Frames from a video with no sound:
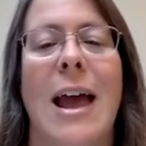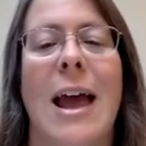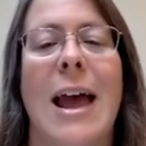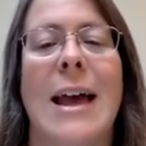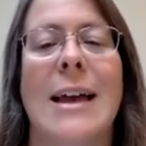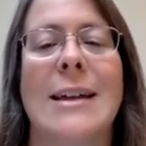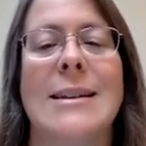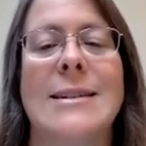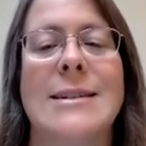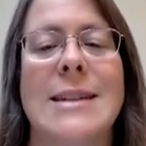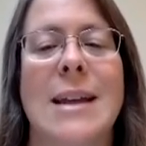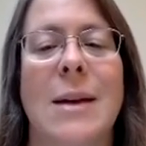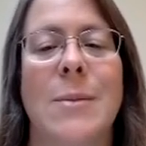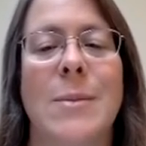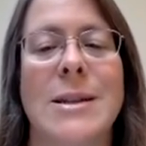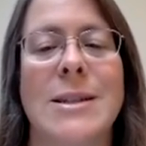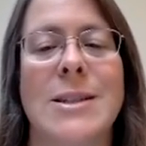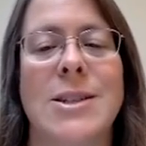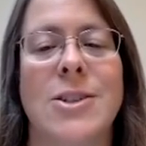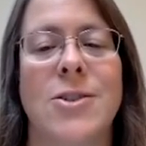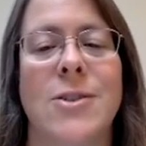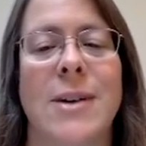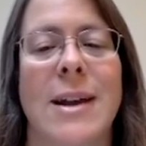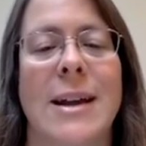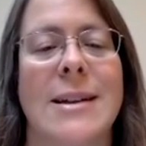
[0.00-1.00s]
and
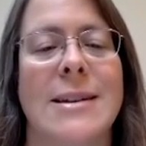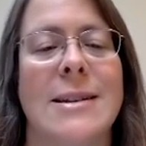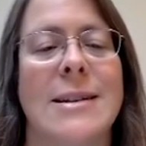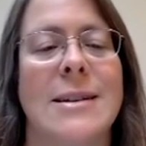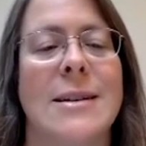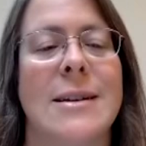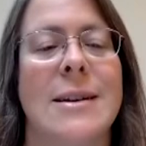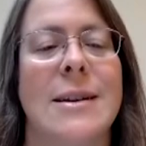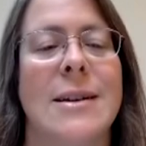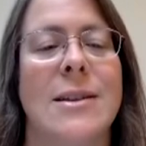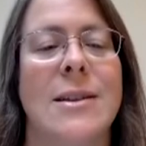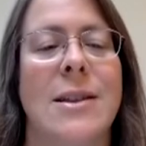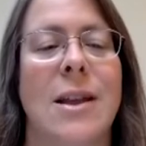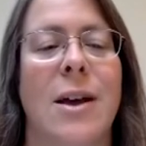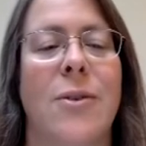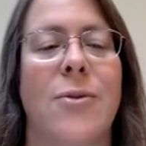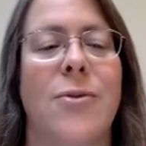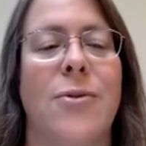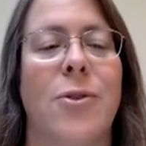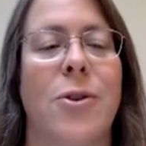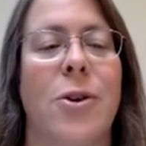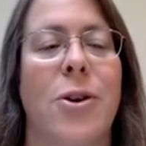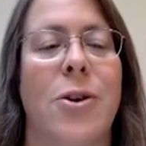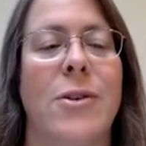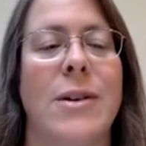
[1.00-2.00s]
demonstrate love
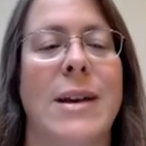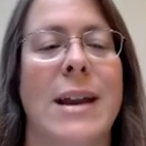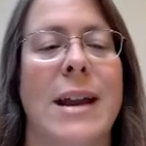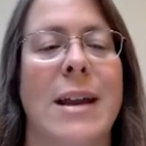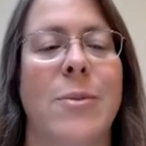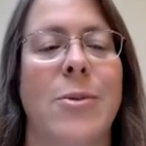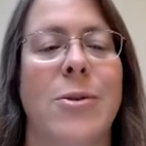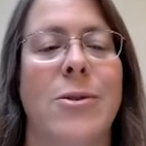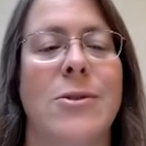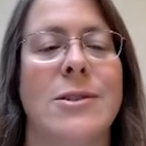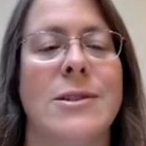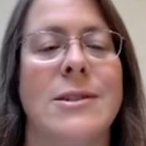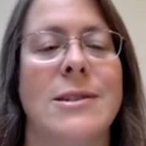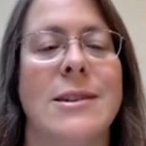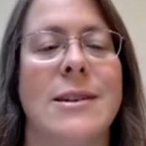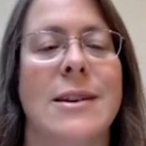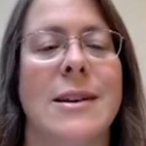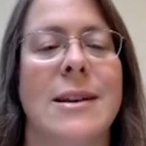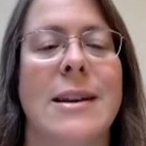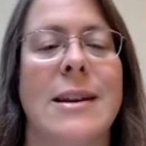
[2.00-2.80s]
for our neighbors,